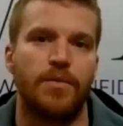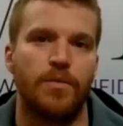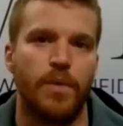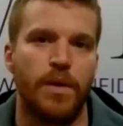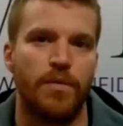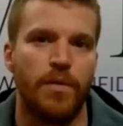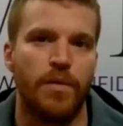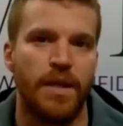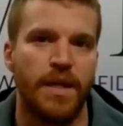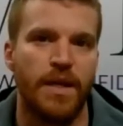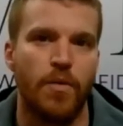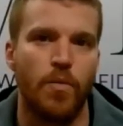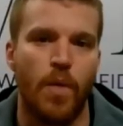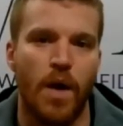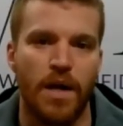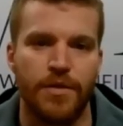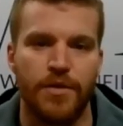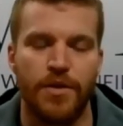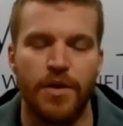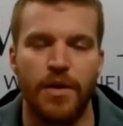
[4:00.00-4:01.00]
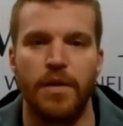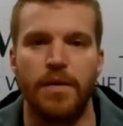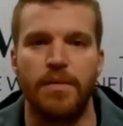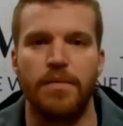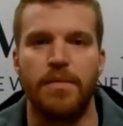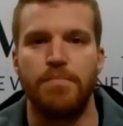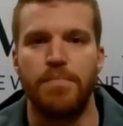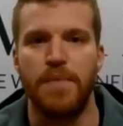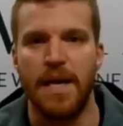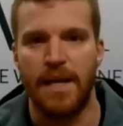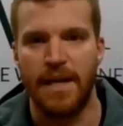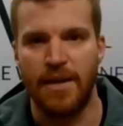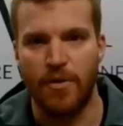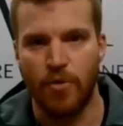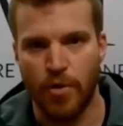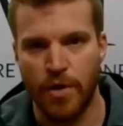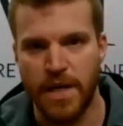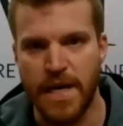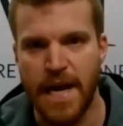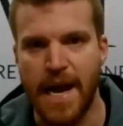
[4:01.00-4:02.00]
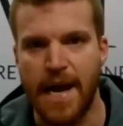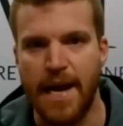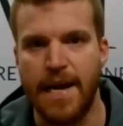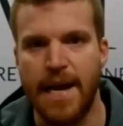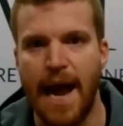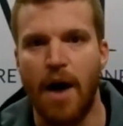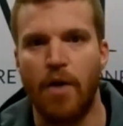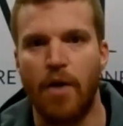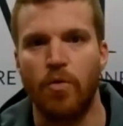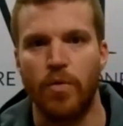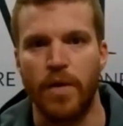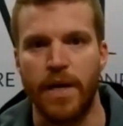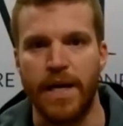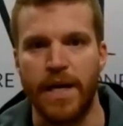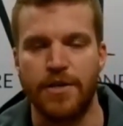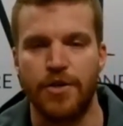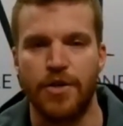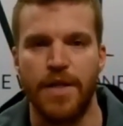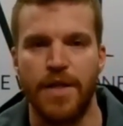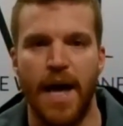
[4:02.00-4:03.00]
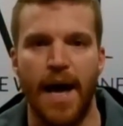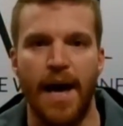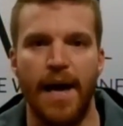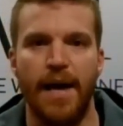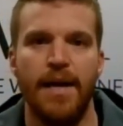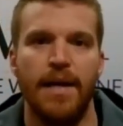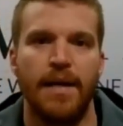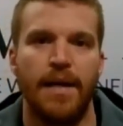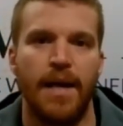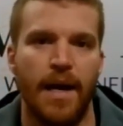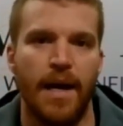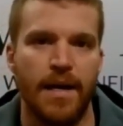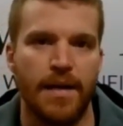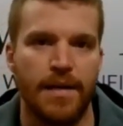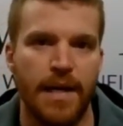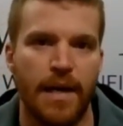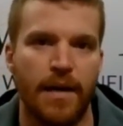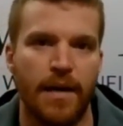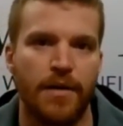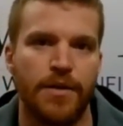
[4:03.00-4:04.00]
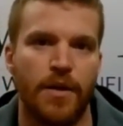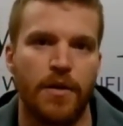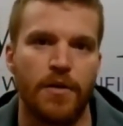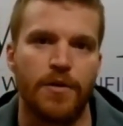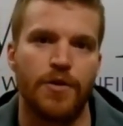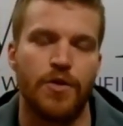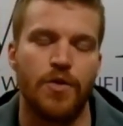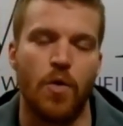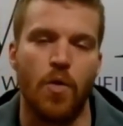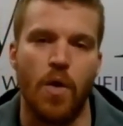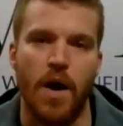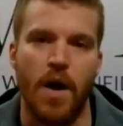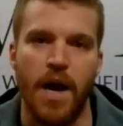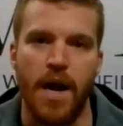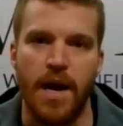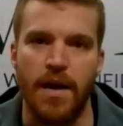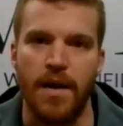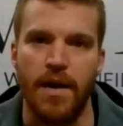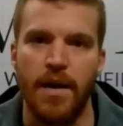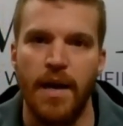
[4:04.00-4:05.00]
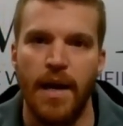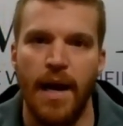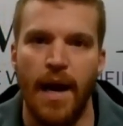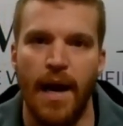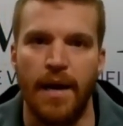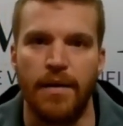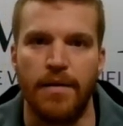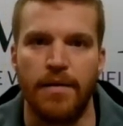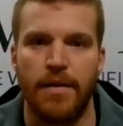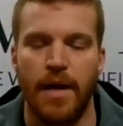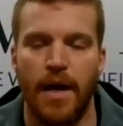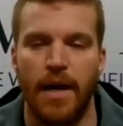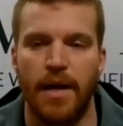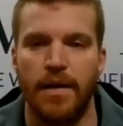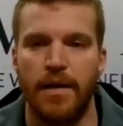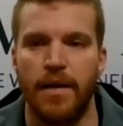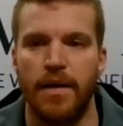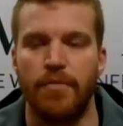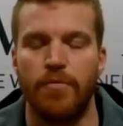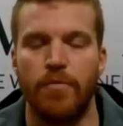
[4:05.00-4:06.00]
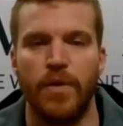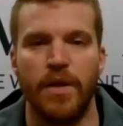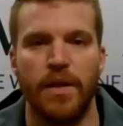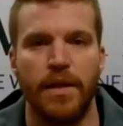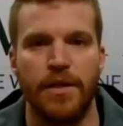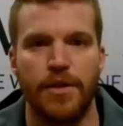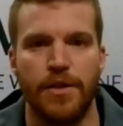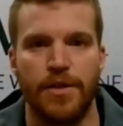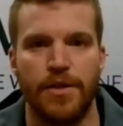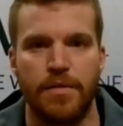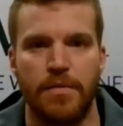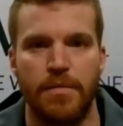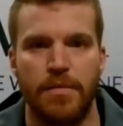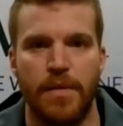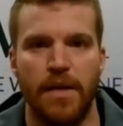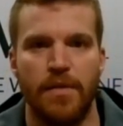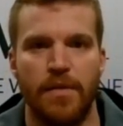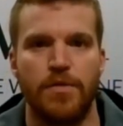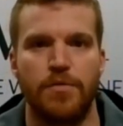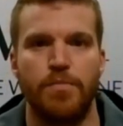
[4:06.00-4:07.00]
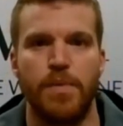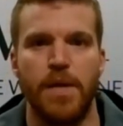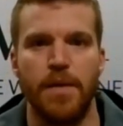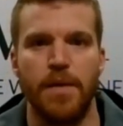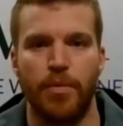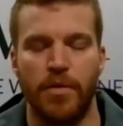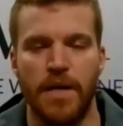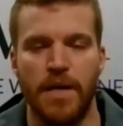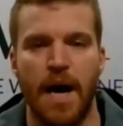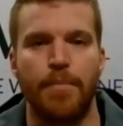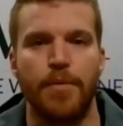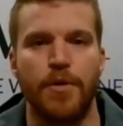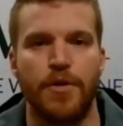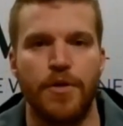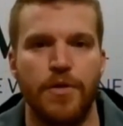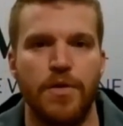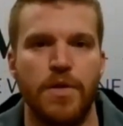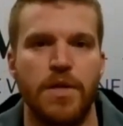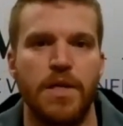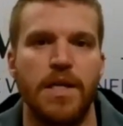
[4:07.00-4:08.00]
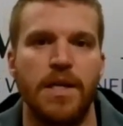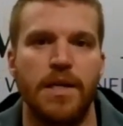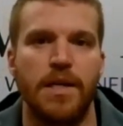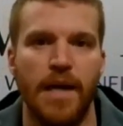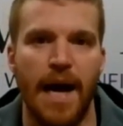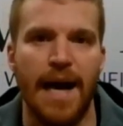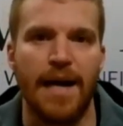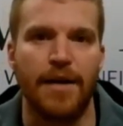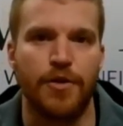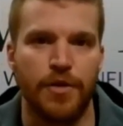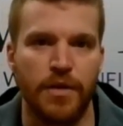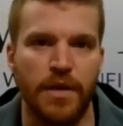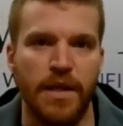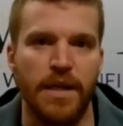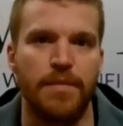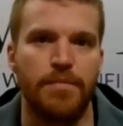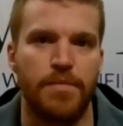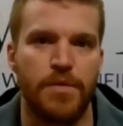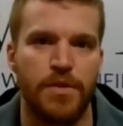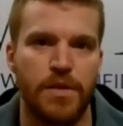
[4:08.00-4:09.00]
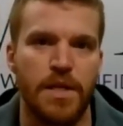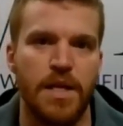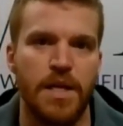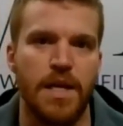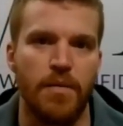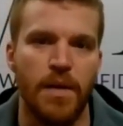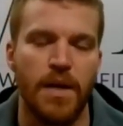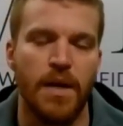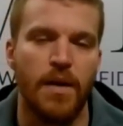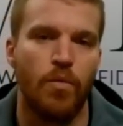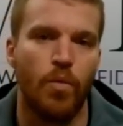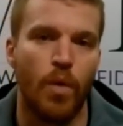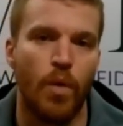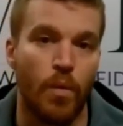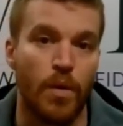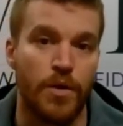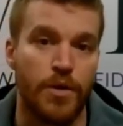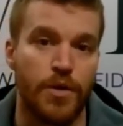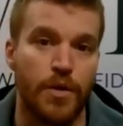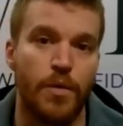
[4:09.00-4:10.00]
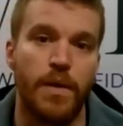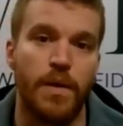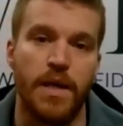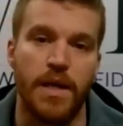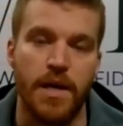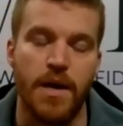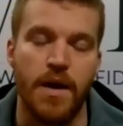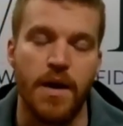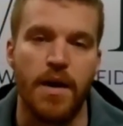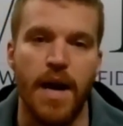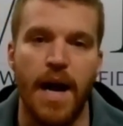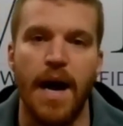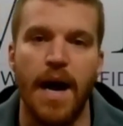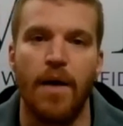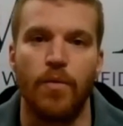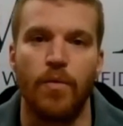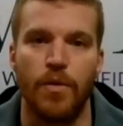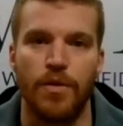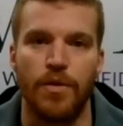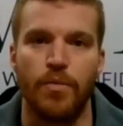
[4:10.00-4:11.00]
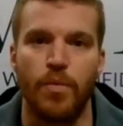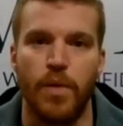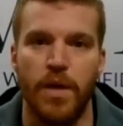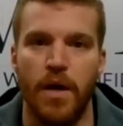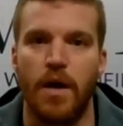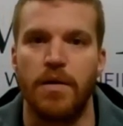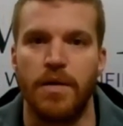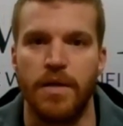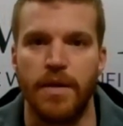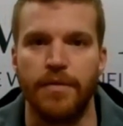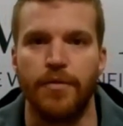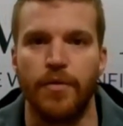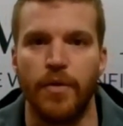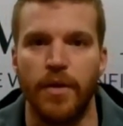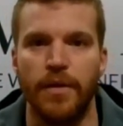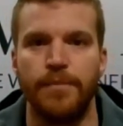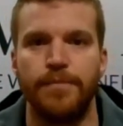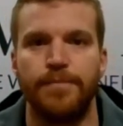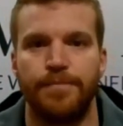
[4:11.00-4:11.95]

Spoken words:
we really want to create an outreach that kind of tells our story and kind of really just gives people an opportunity to actually see what we're doing here and how we are different.